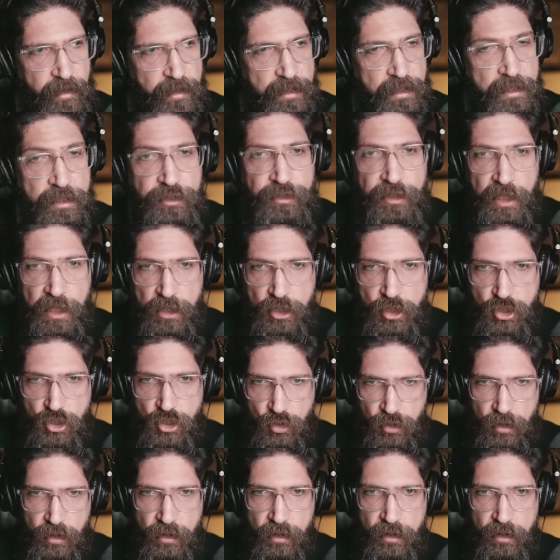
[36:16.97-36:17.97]

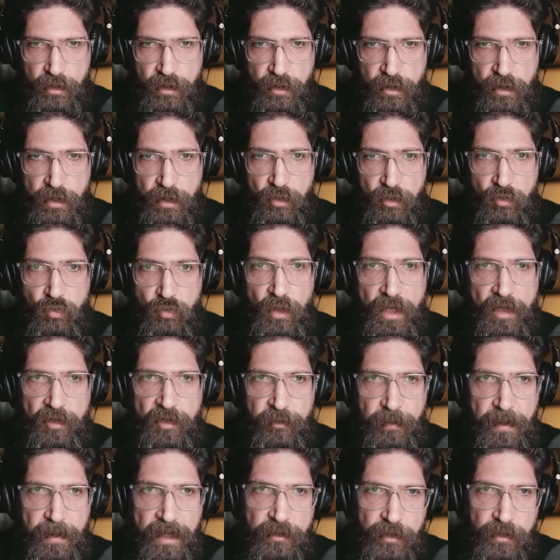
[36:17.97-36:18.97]
intention to
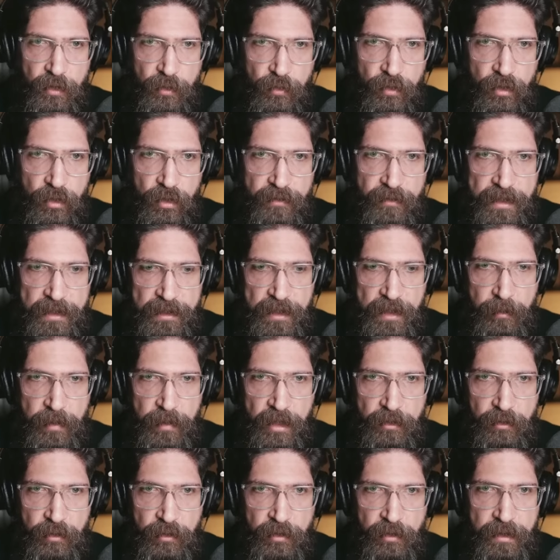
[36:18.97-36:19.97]
expand the war in
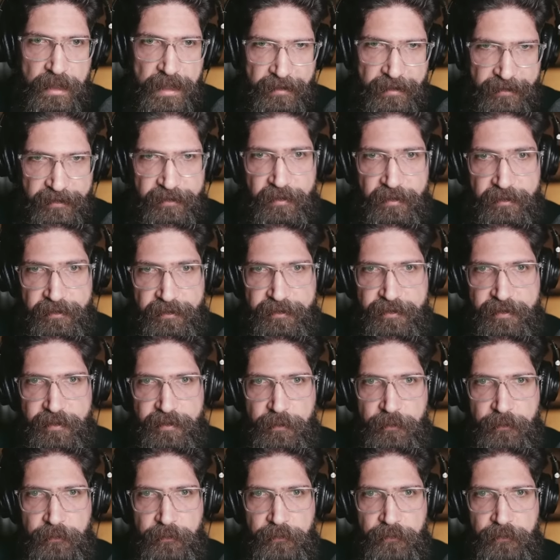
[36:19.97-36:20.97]
Lebanon exists,
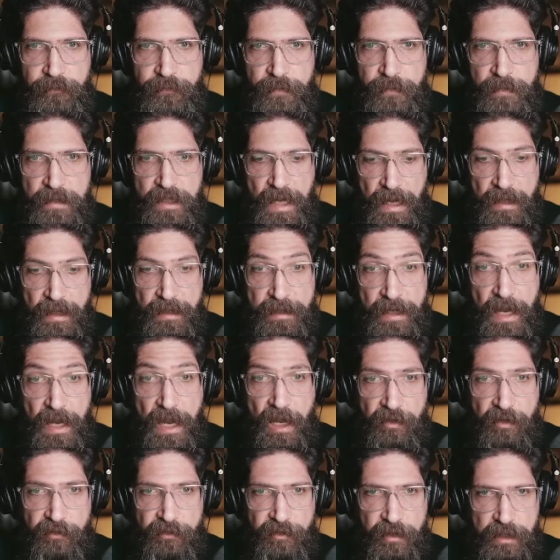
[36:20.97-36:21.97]
and he
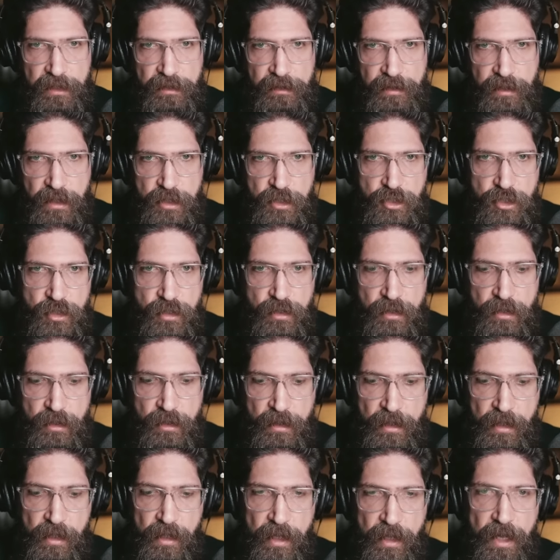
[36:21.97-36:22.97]
has the intention.
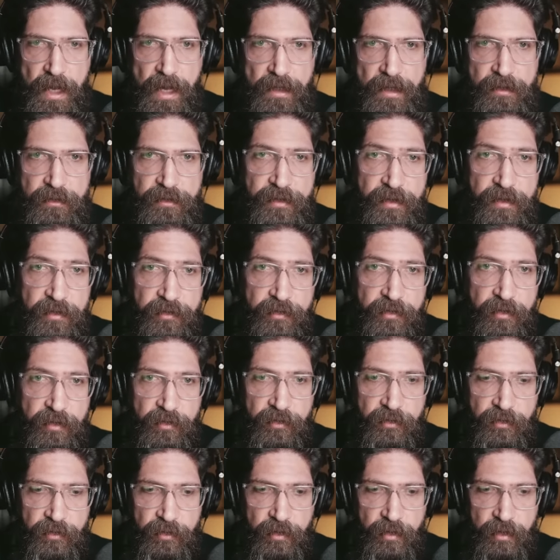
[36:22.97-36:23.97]
And this
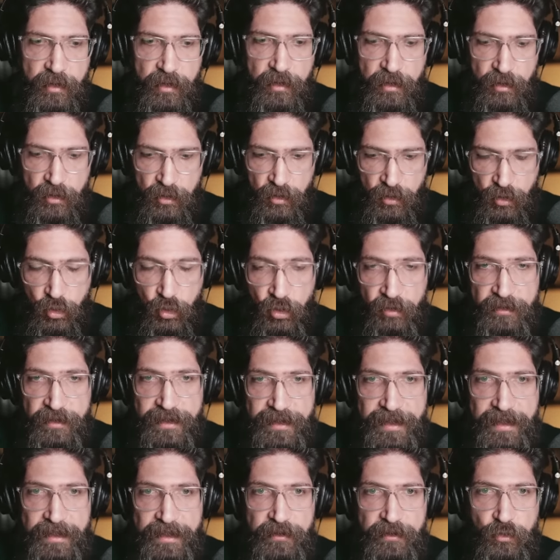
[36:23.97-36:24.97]
is
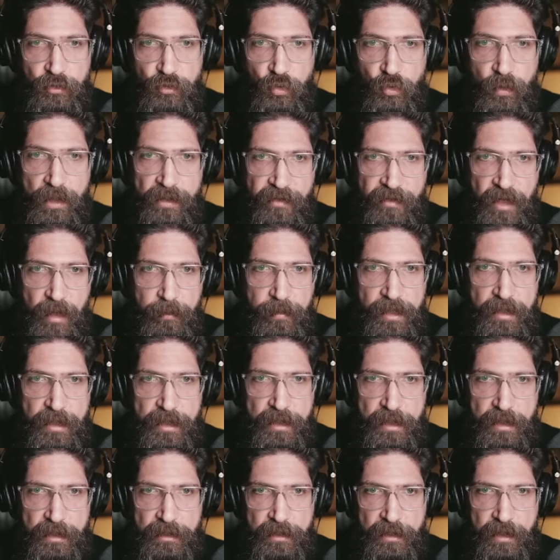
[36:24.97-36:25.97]
correlated to what's
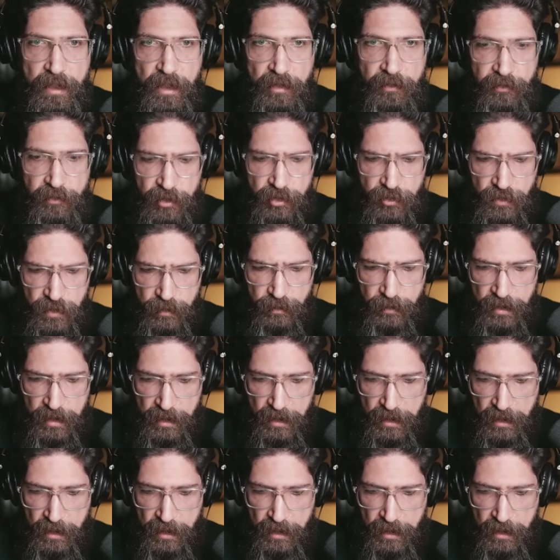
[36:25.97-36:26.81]
happening in the Gaza Strip.